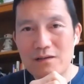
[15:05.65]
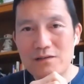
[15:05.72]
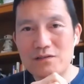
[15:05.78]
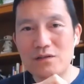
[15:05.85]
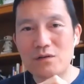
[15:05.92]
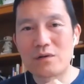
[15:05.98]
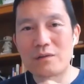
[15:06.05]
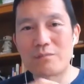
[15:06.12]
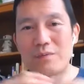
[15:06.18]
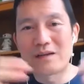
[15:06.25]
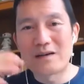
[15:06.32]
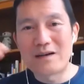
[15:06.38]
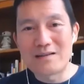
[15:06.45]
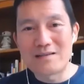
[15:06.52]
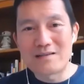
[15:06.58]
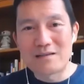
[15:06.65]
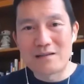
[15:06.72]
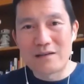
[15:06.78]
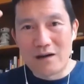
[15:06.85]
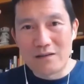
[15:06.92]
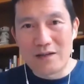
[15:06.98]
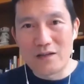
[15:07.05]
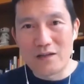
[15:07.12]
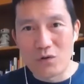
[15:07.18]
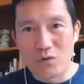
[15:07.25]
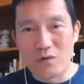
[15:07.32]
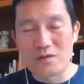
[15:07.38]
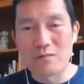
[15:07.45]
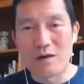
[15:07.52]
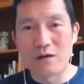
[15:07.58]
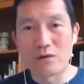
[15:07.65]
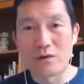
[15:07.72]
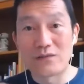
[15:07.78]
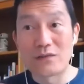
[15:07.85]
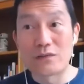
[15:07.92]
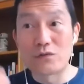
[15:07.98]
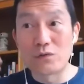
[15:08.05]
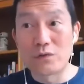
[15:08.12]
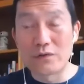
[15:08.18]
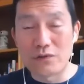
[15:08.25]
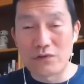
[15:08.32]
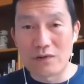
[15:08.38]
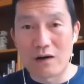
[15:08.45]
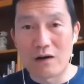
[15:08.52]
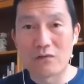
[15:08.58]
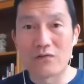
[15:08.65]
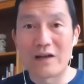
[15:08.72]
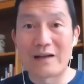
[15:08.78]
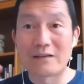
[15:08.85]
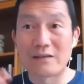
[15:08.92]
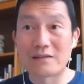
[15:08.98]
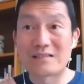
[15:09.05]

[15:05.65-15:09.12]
So because the online course model is a do-it-yourself and